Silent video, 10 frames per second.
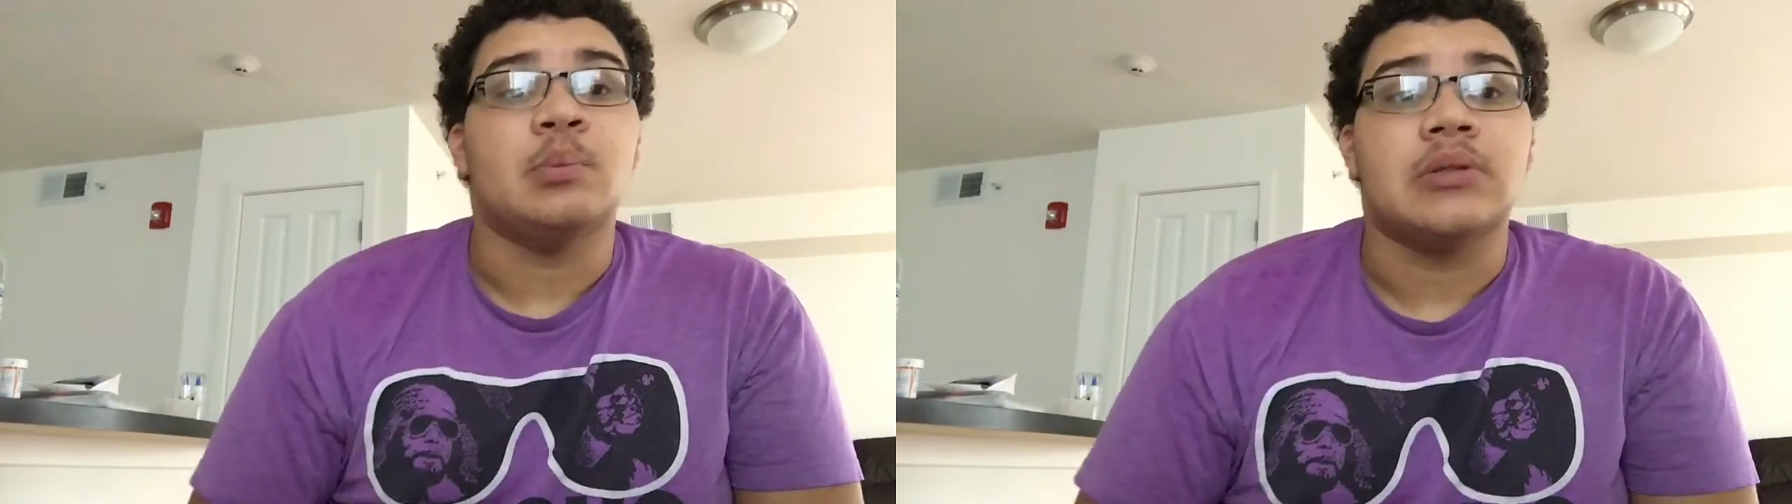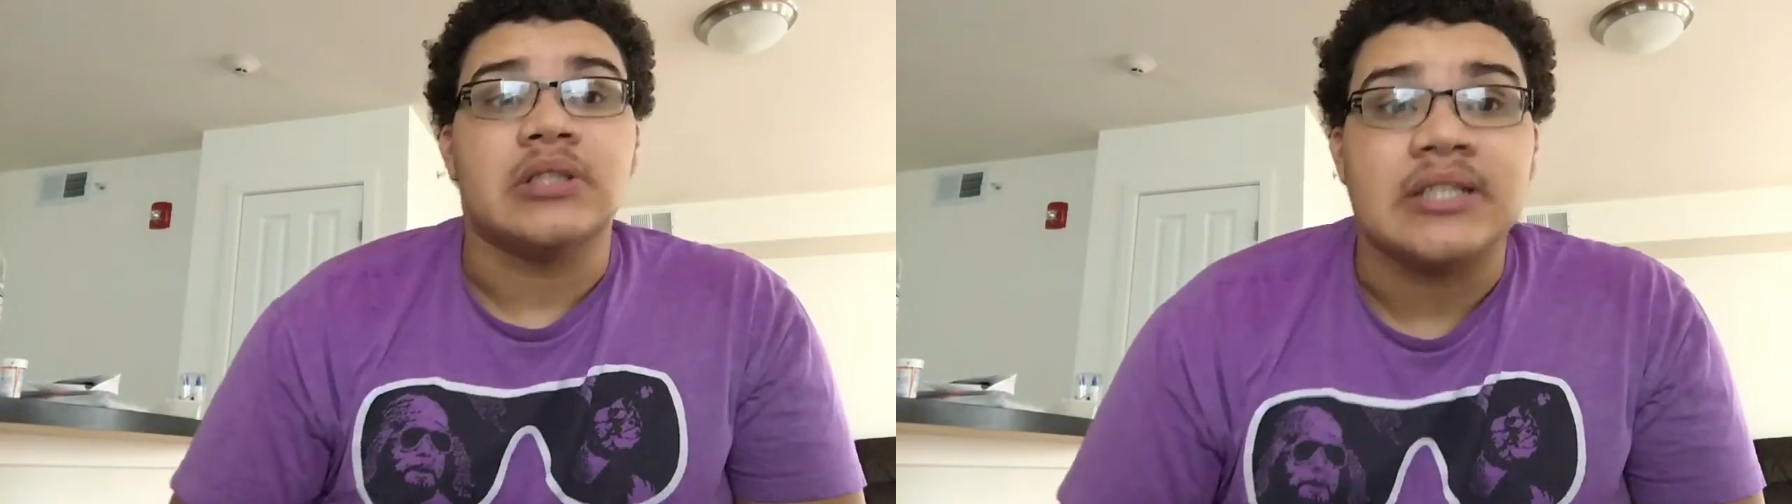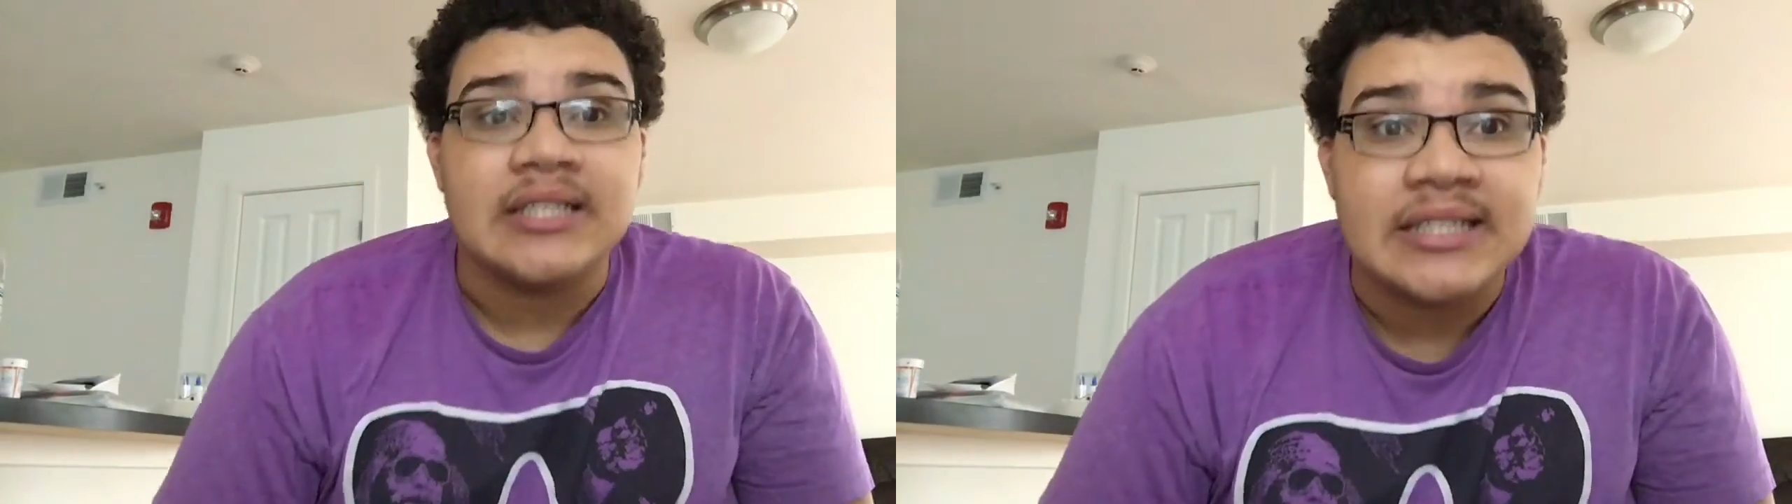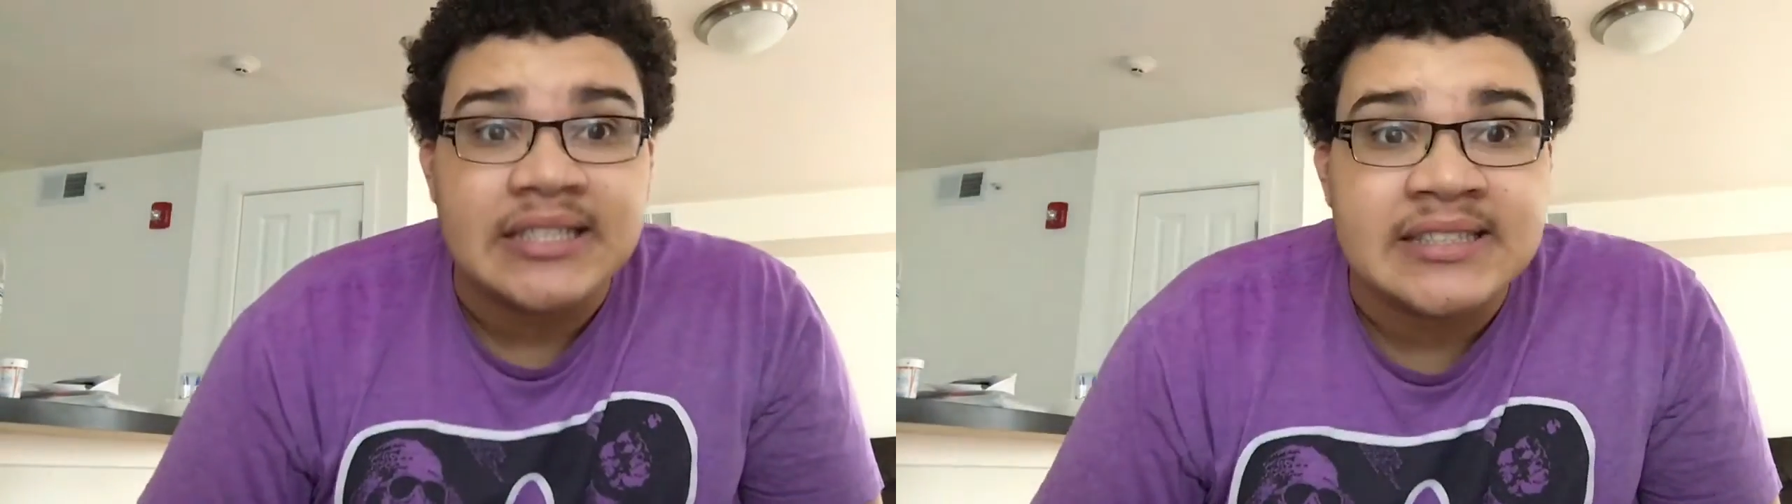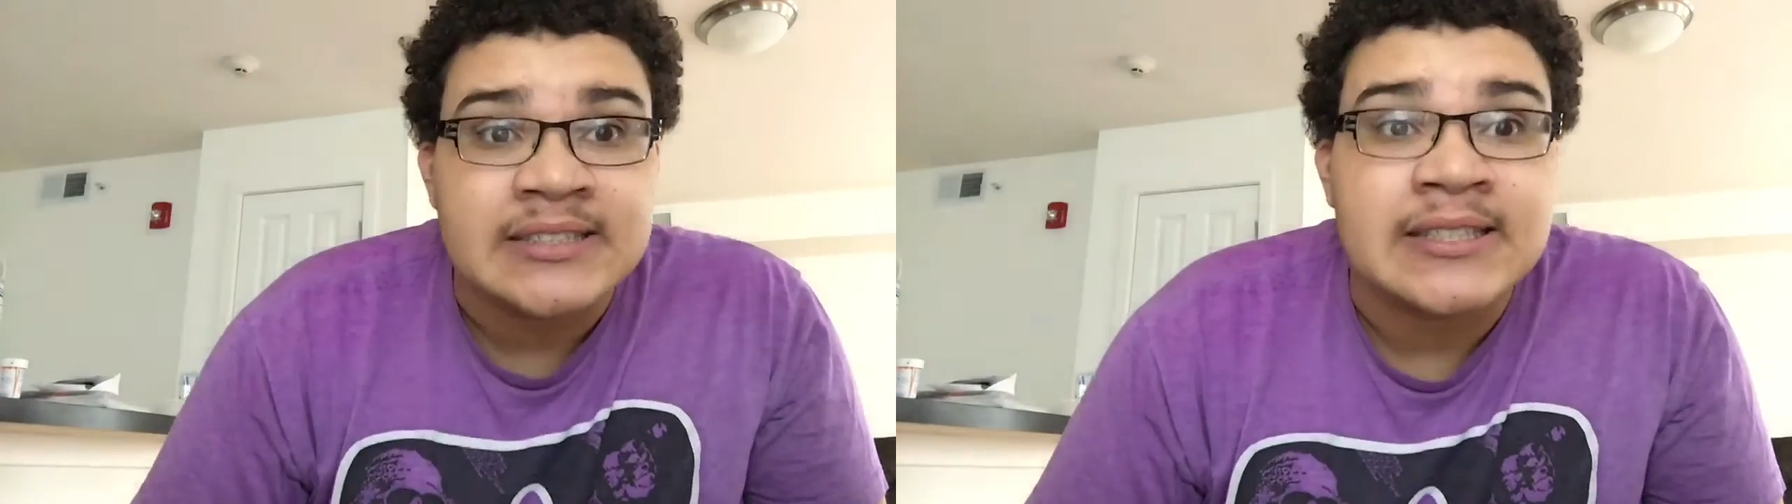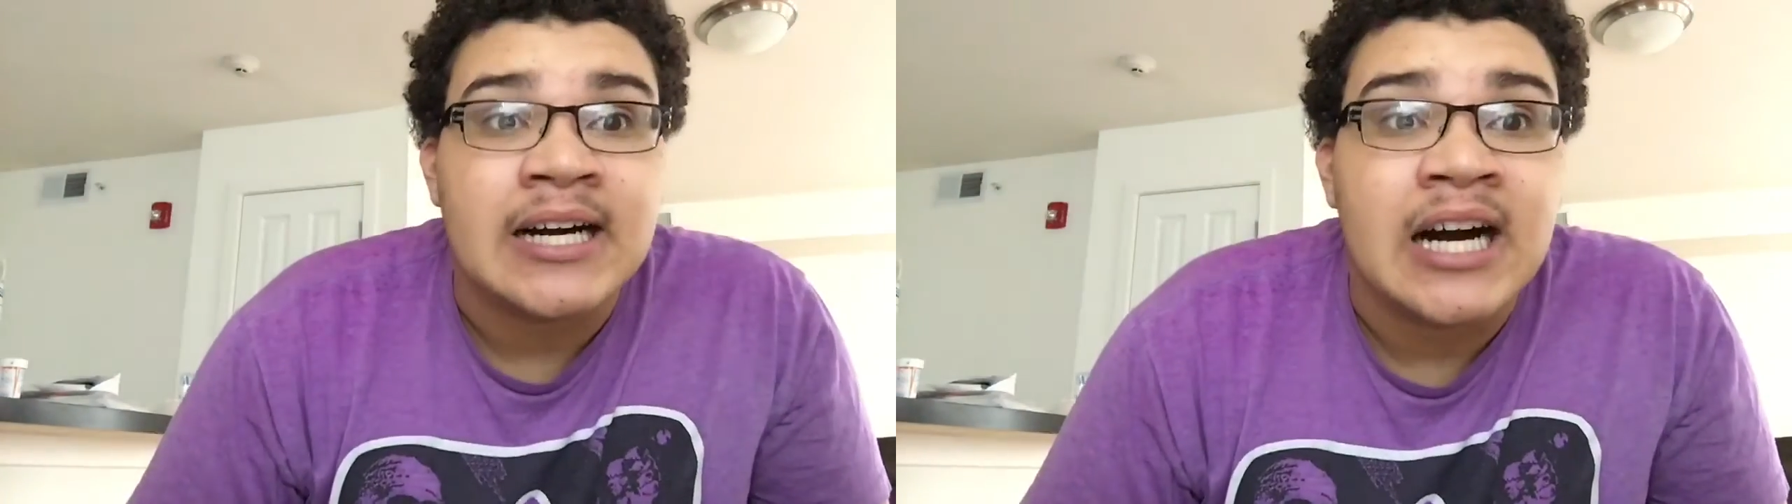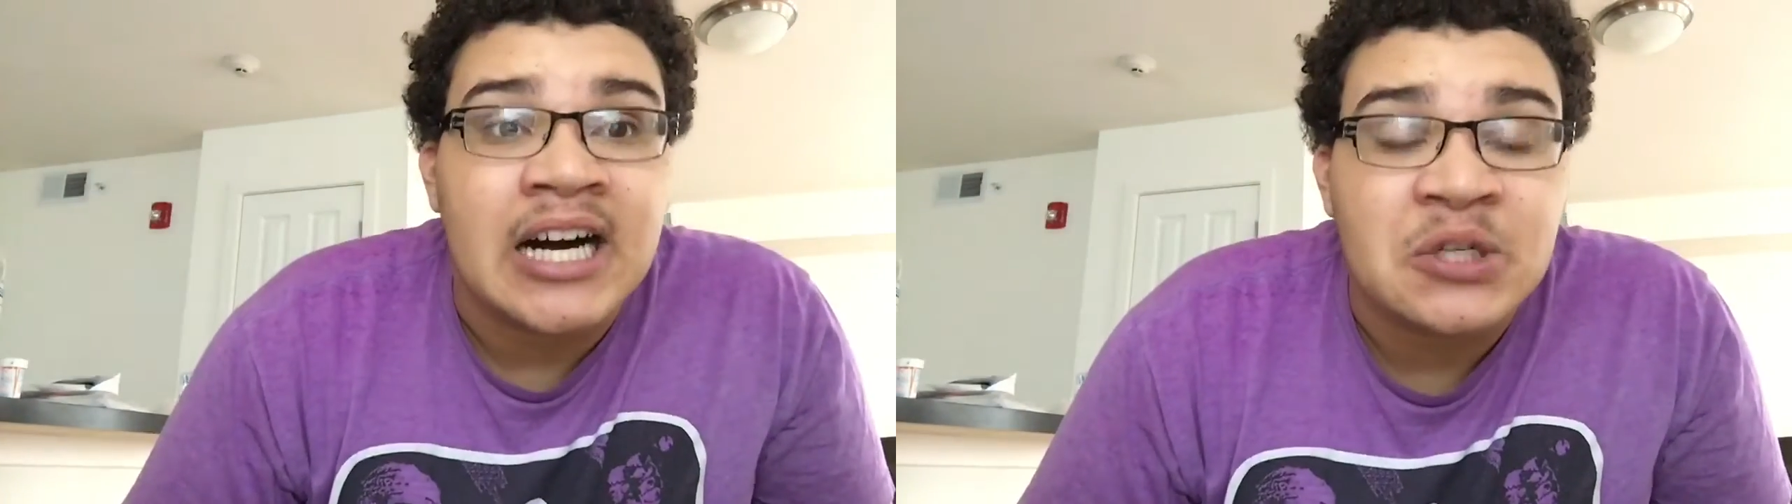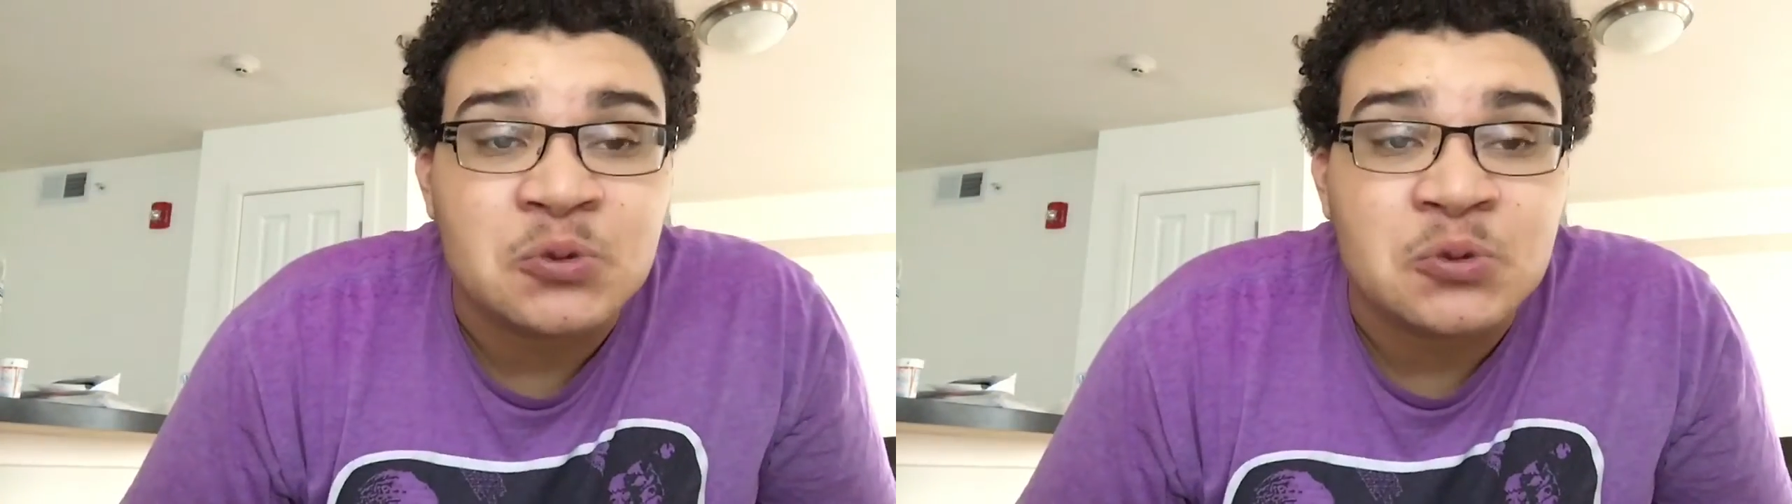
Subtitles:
Please cut